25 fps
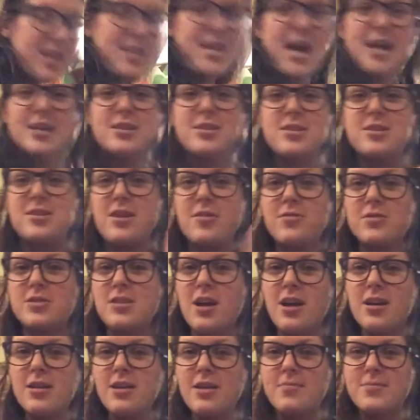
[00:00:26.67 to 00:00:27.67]
the
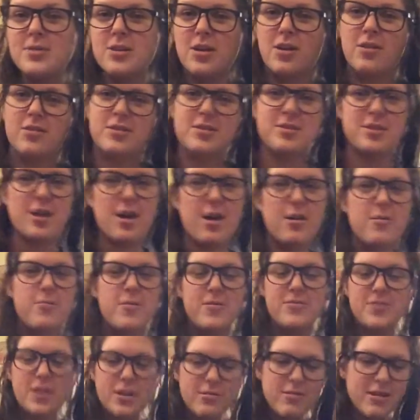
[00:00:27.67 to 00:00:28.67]
tidy up song. So
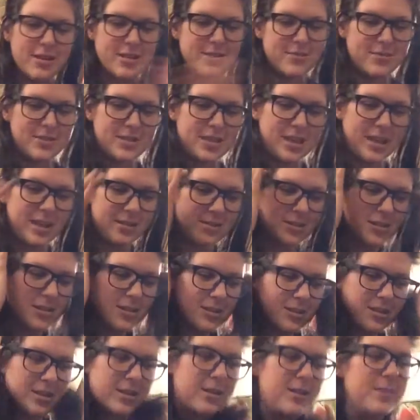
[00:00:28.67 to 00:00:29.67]
we've done our activity. There's
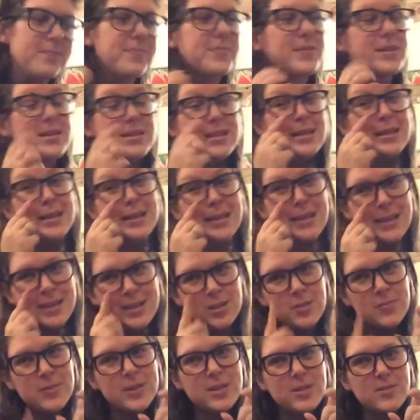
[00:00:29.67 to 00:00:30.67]
a
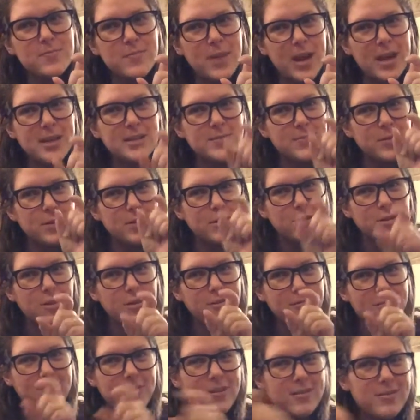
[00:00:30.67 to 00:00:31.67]
little bit of mess, but
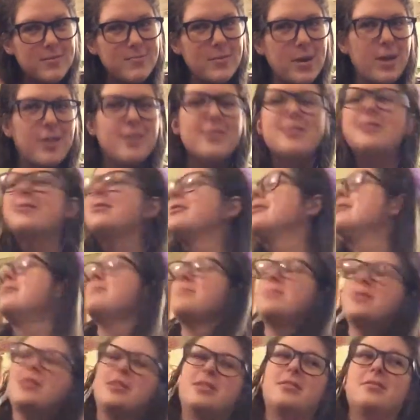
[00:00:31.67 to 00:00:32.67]
not very much
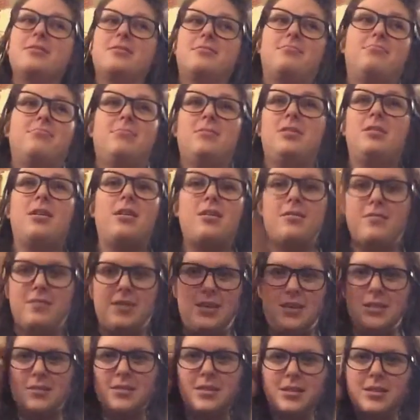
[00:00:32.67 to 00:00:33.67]
because none
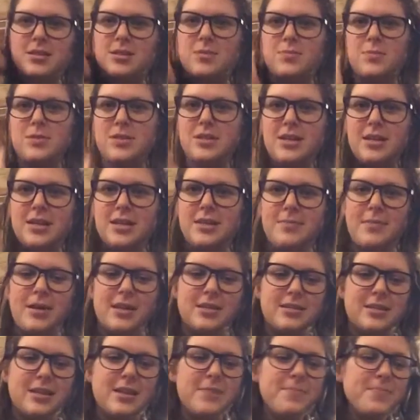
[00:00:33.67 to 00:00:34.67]
of these things are
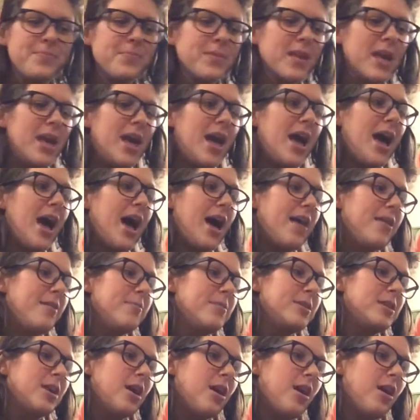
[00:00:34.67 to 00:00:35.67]
particularly messy. And
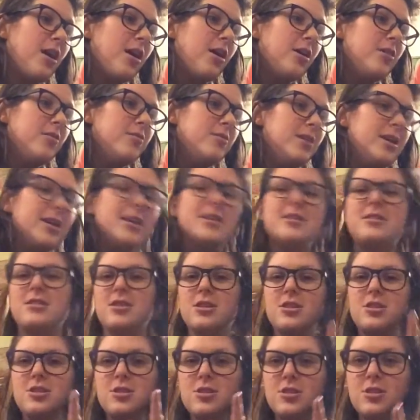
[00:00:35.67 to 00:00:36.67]
then we go, and it's
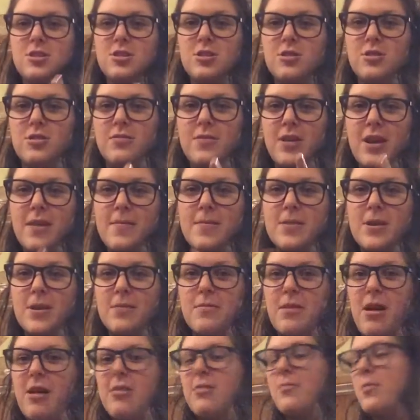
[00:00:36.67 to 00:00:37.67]
to the tune of "Here We
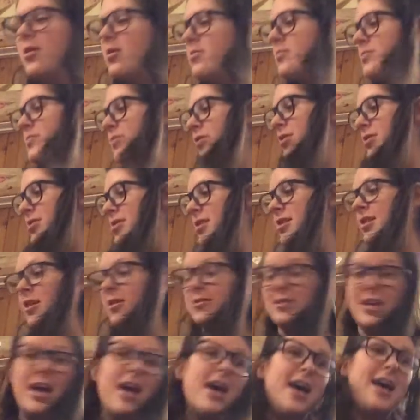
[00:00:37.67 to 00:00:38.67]
Go Round the Mulberry Bush." And it
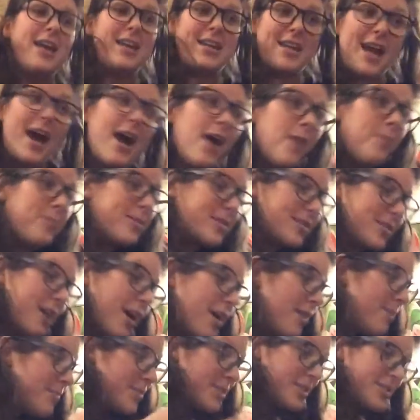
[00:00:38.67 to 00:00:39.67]
goes, "Now it's
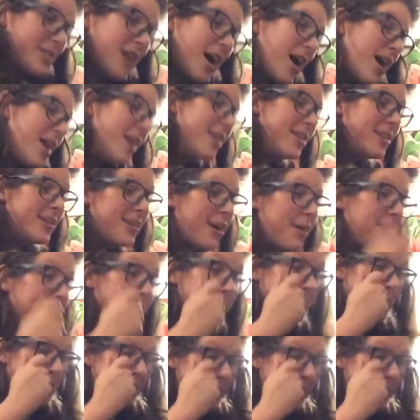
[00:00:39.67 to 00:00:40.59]
time to tidy up,